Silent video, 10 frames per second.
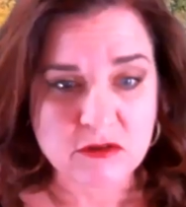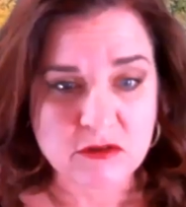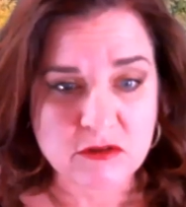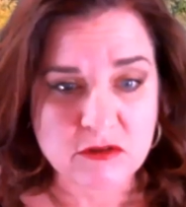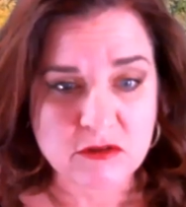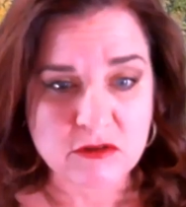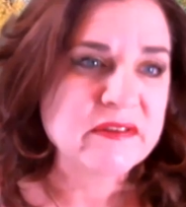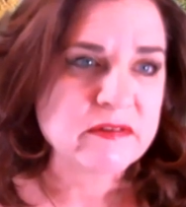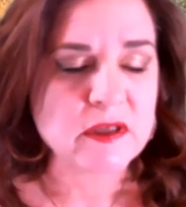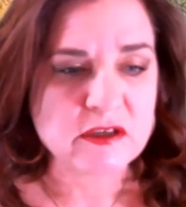but still,
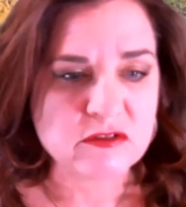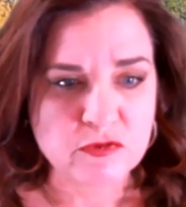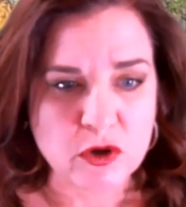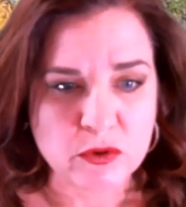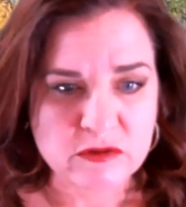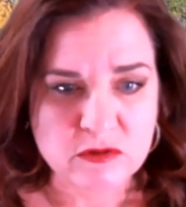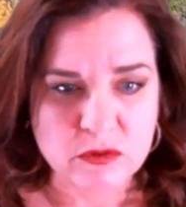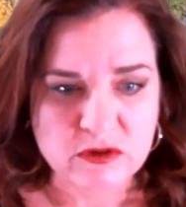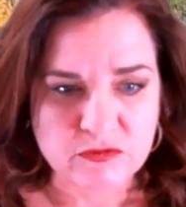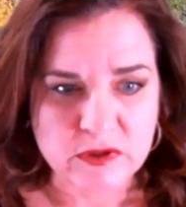he's a vote. It's no
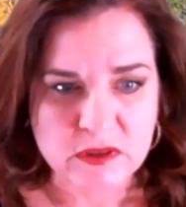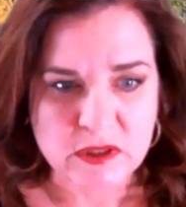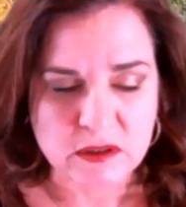different than,